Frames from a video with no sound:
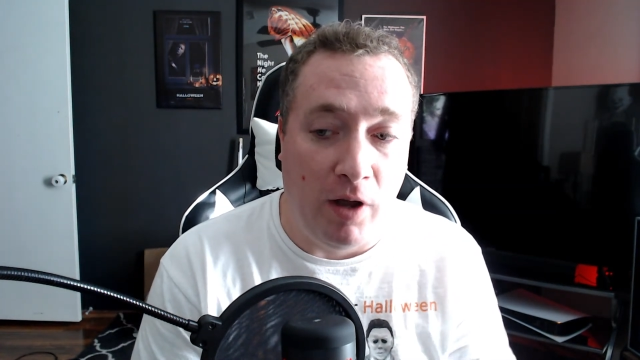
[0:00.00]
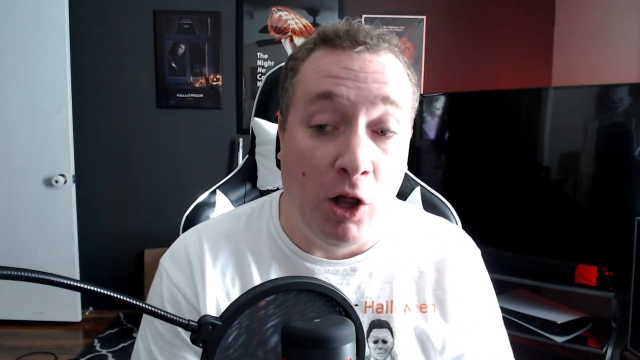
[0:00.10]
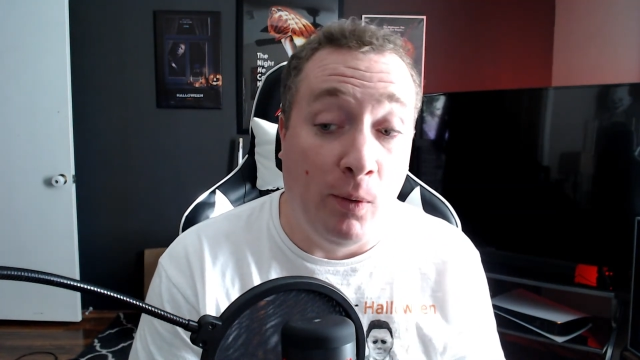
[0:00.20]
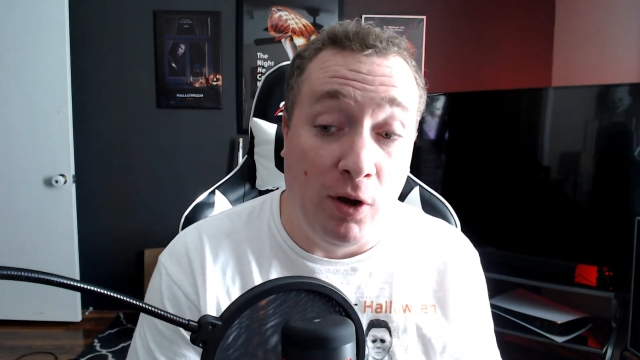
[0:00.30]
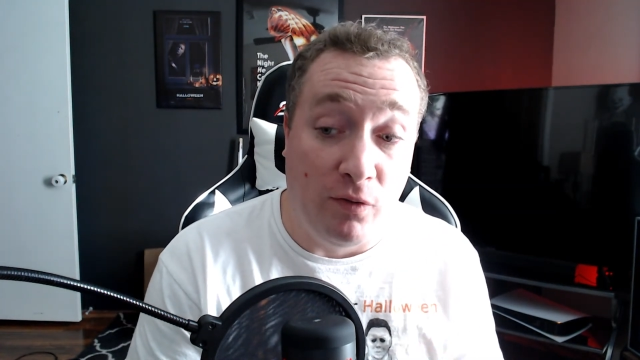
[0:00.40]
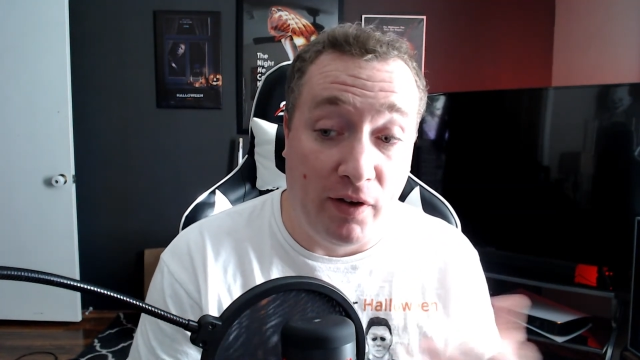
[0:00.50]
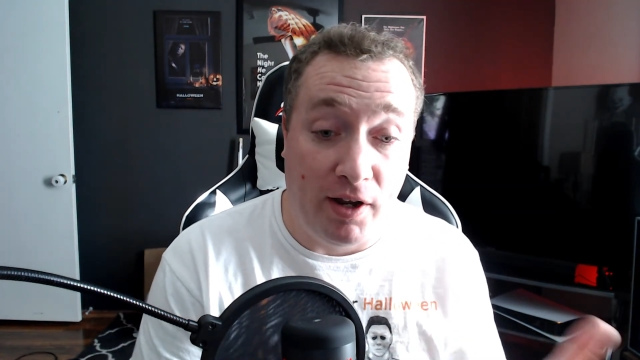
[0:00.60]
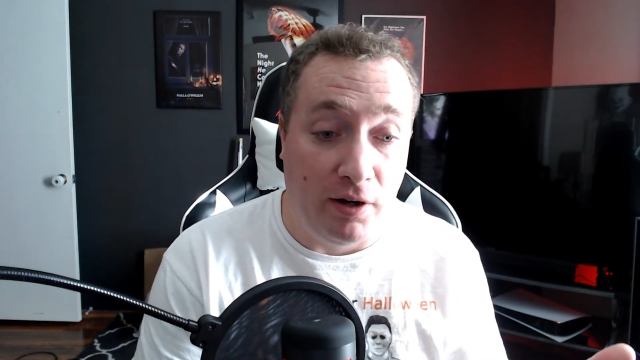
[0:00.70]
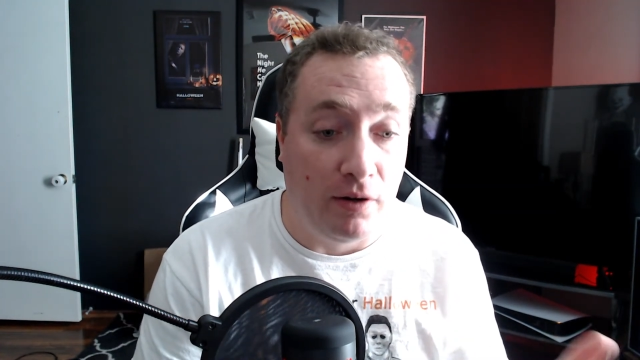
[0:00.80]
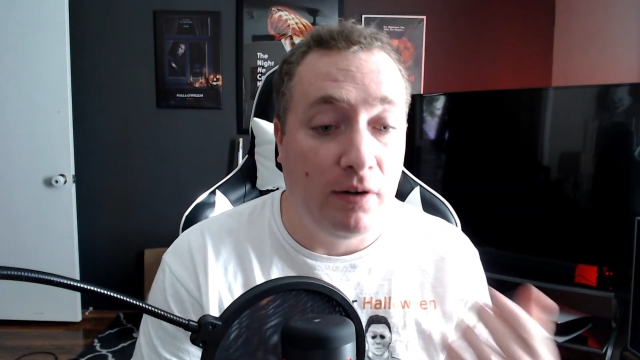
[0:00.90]
all the way over
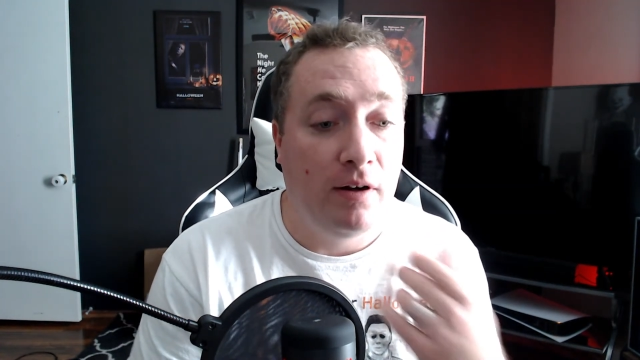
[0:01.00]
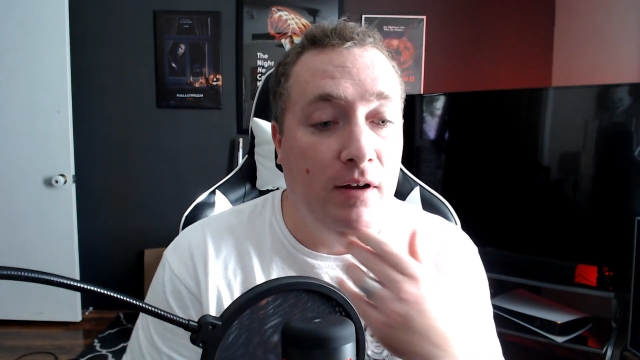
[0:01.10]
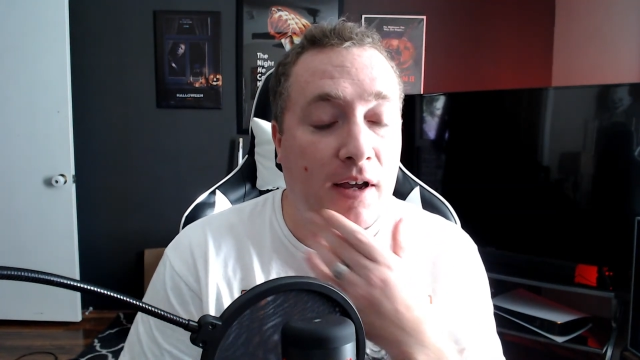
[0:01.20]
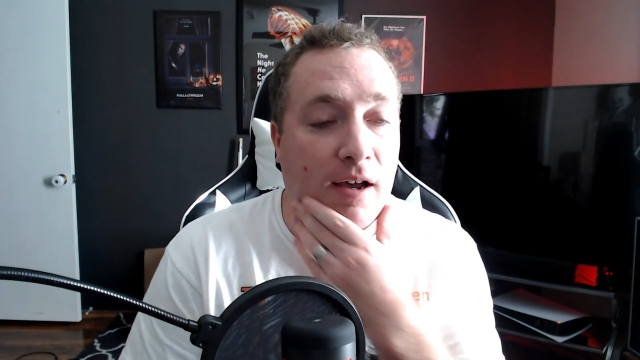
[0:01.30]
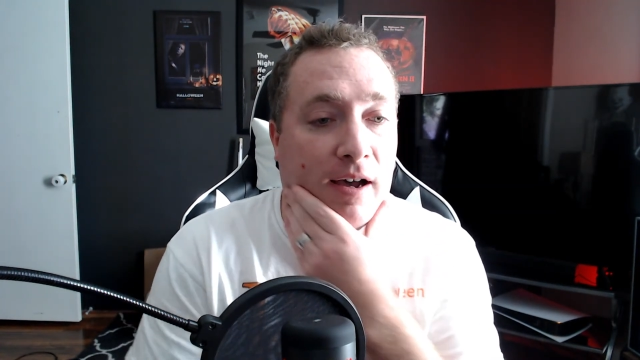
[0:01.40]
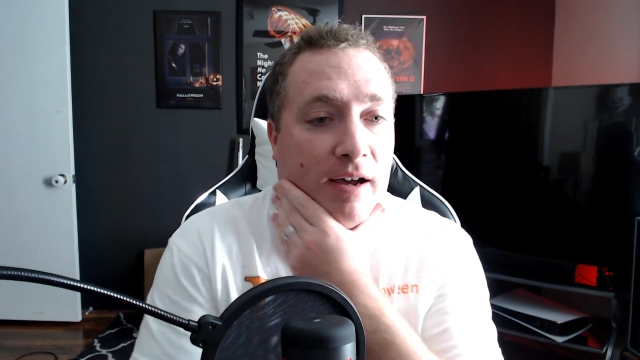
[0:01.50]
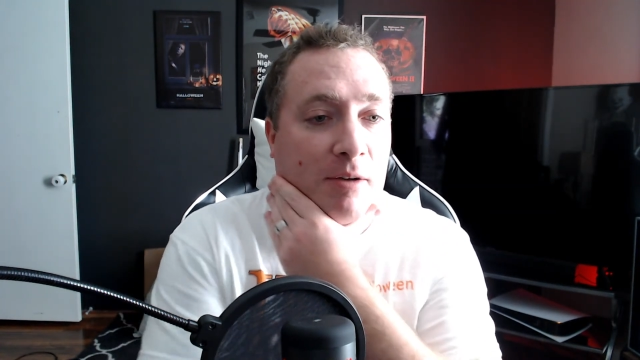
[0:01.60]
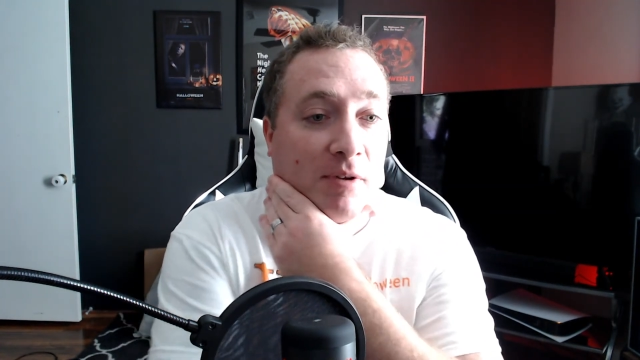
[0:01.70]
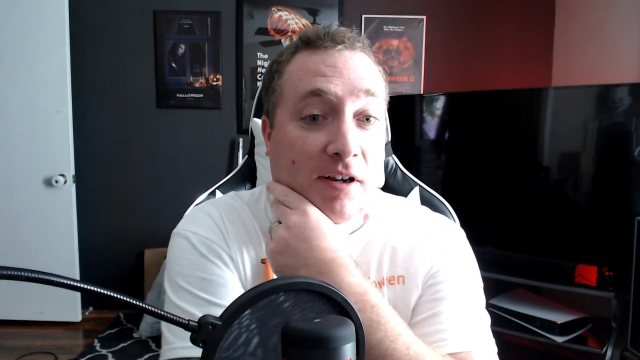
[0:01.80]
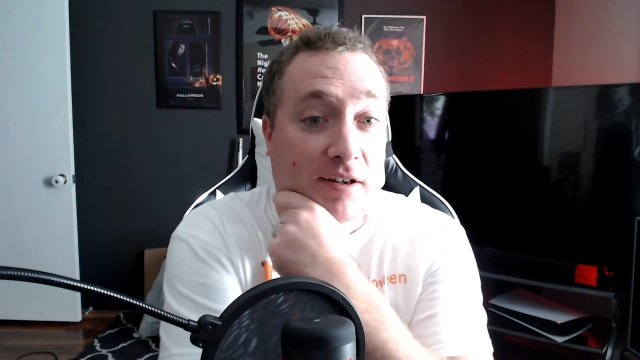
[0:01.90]
here.
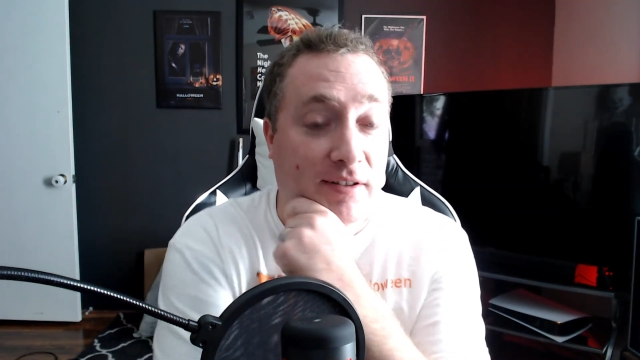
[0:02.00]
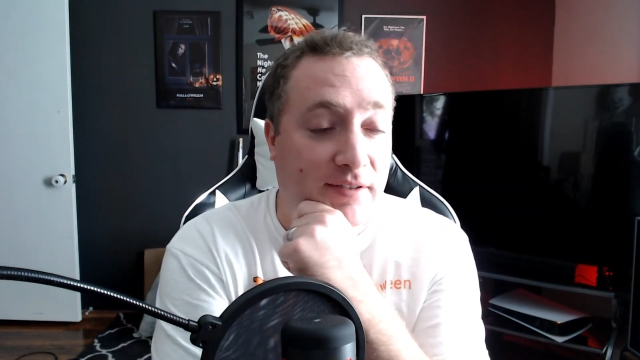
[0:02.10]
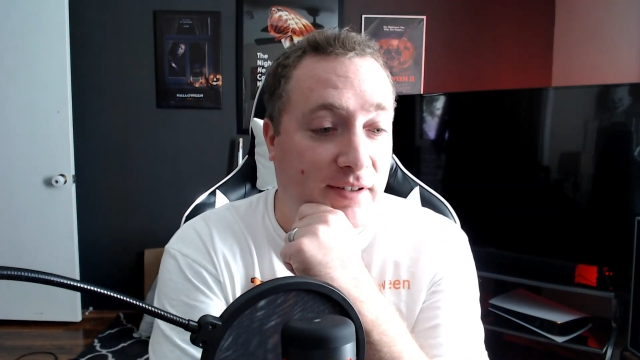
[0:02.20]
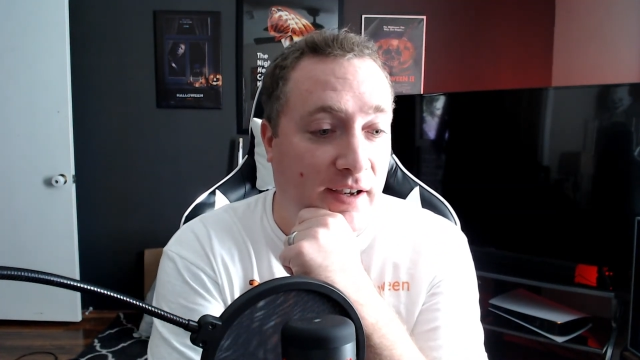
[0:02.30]
Because